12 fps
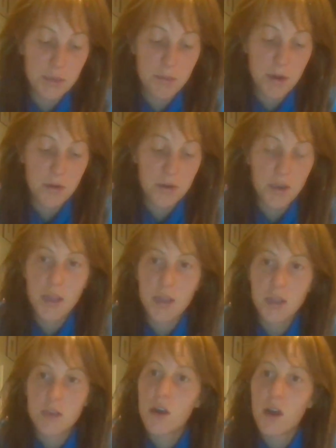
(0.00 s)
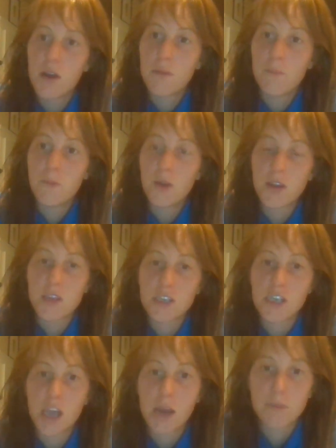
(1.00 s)
about in one of the
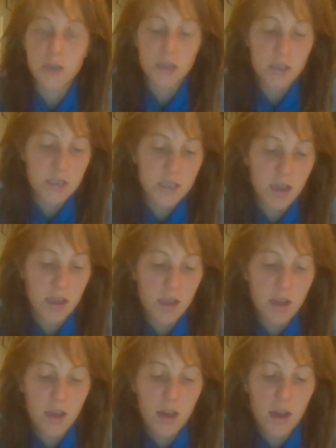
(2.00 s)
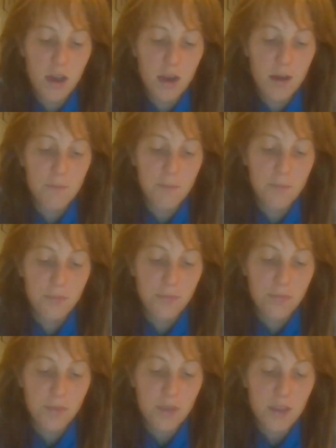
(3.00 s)
chapters.
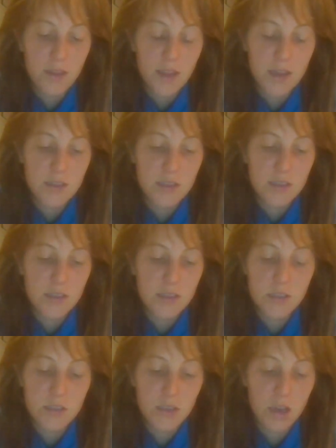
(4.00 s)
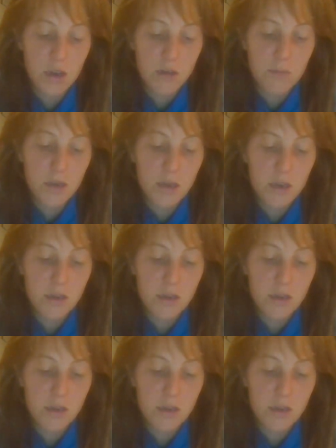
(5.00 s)
That some